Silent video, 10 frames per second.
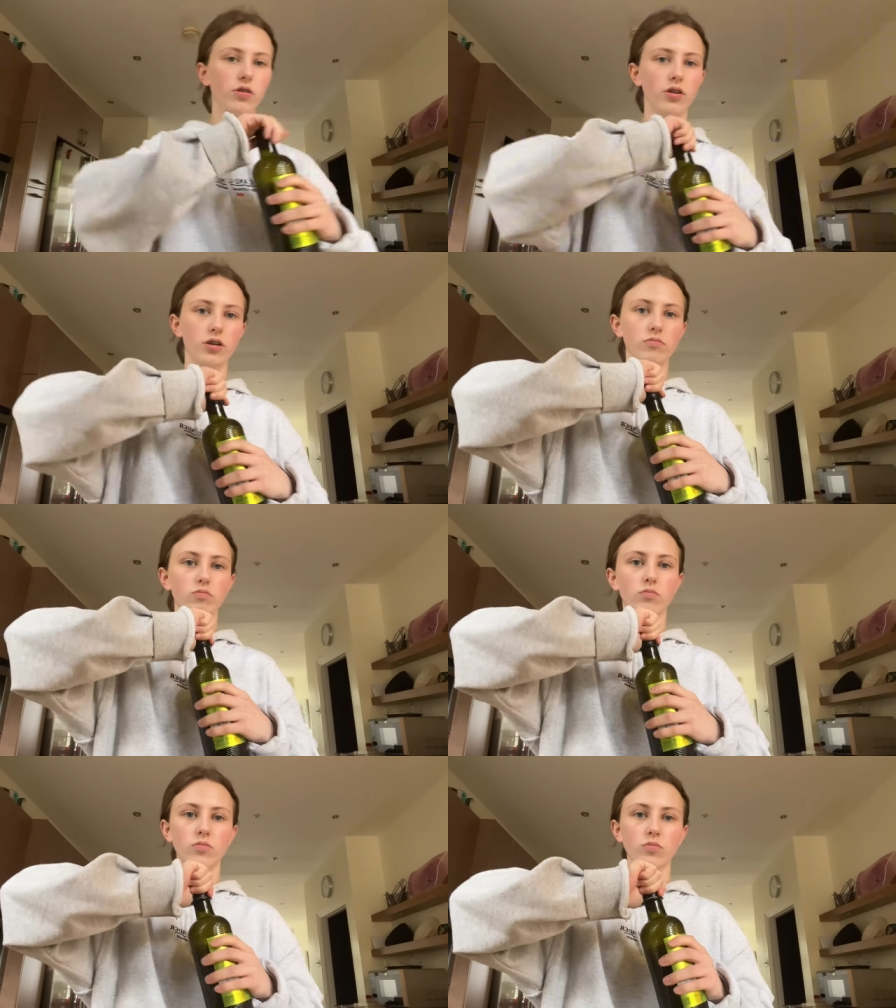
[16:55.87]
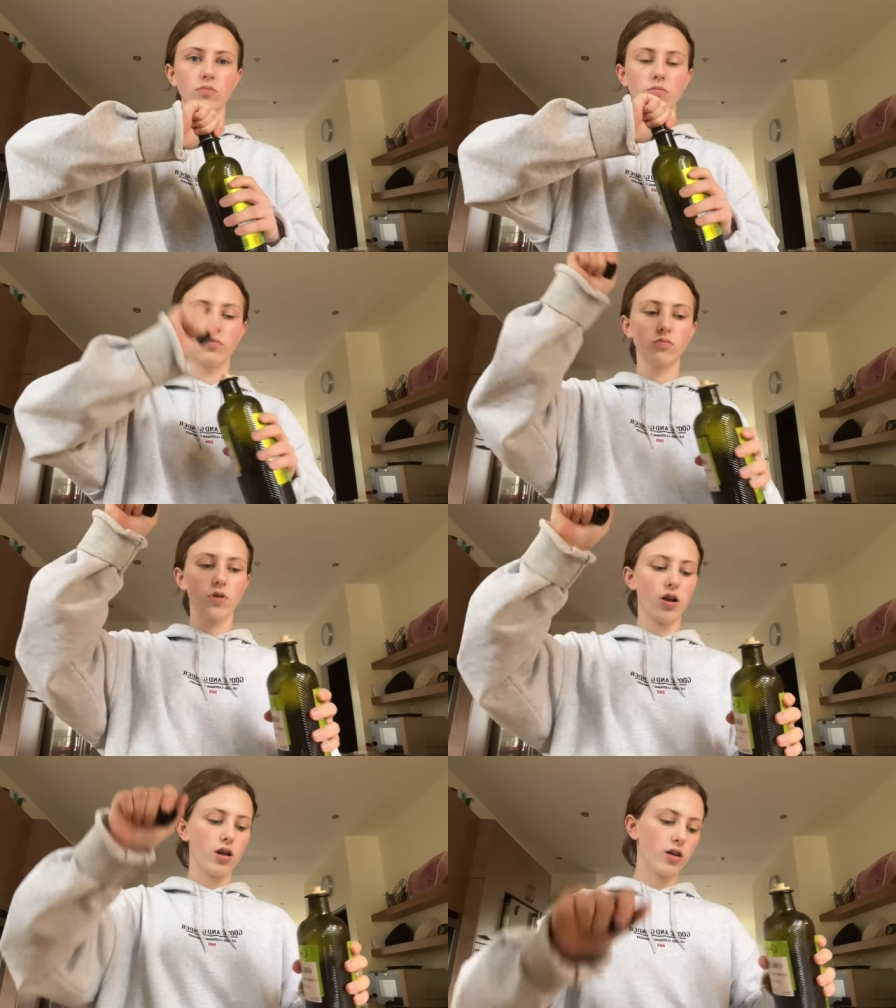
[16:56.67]
on
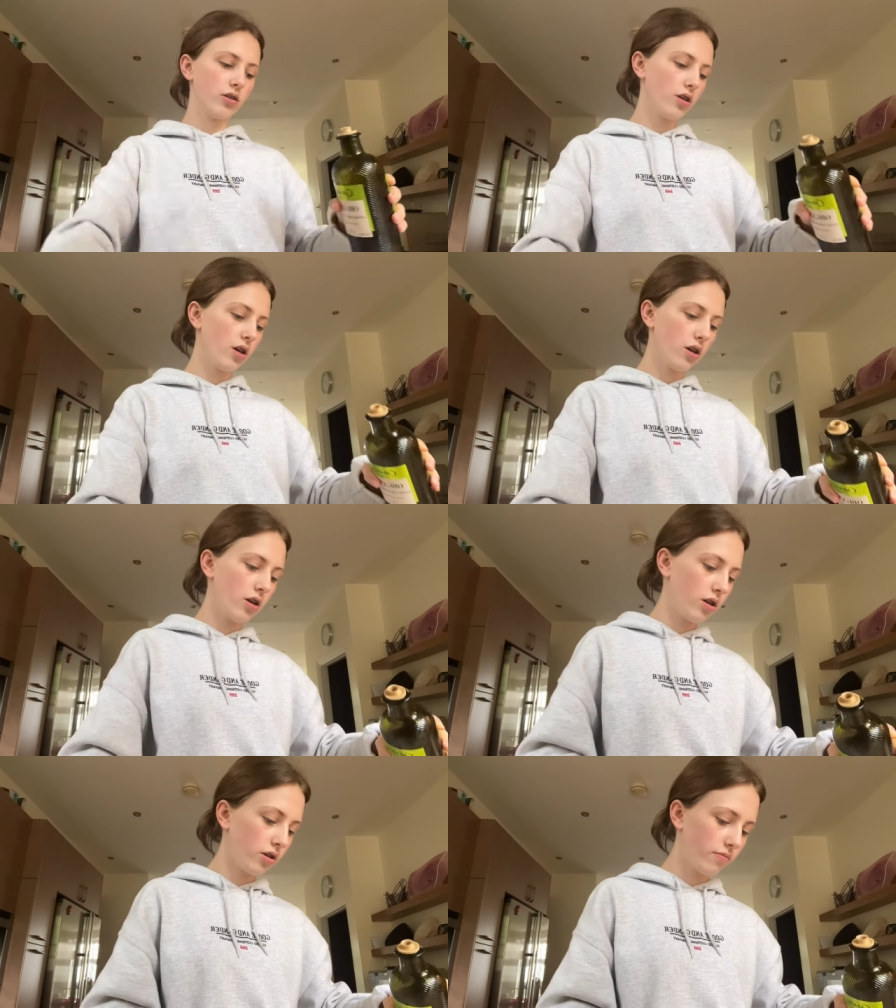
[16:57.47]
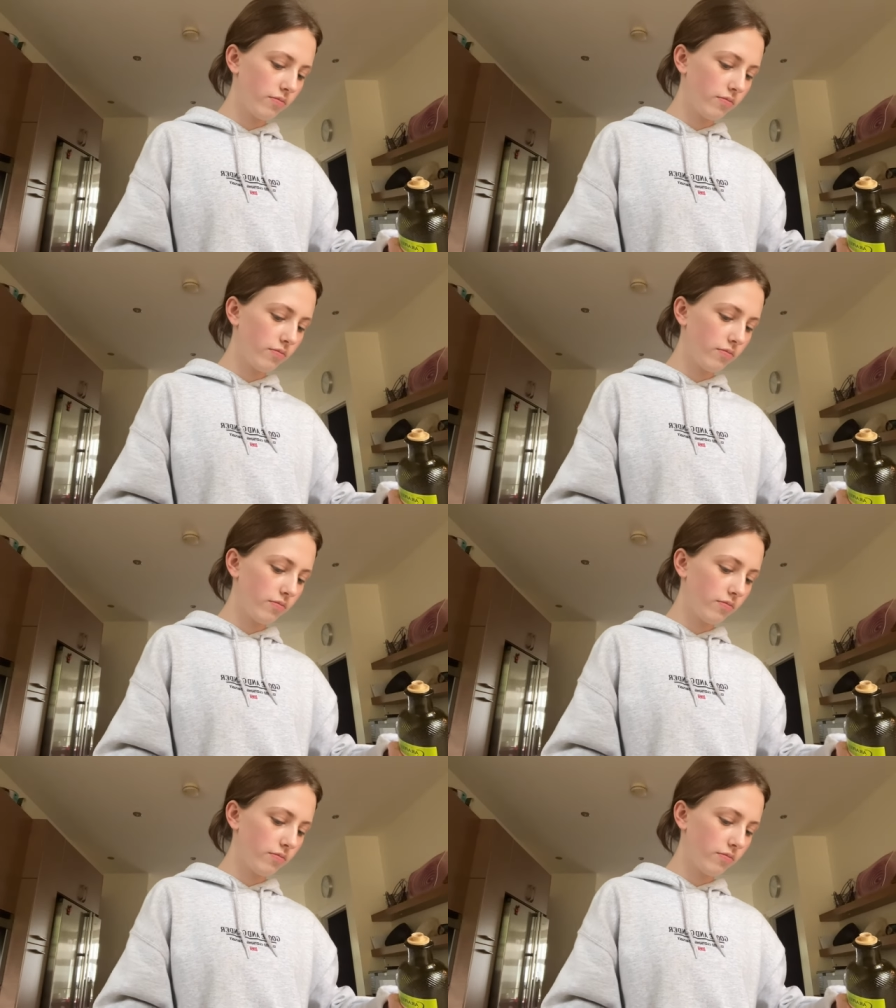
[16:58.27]
it. Yay!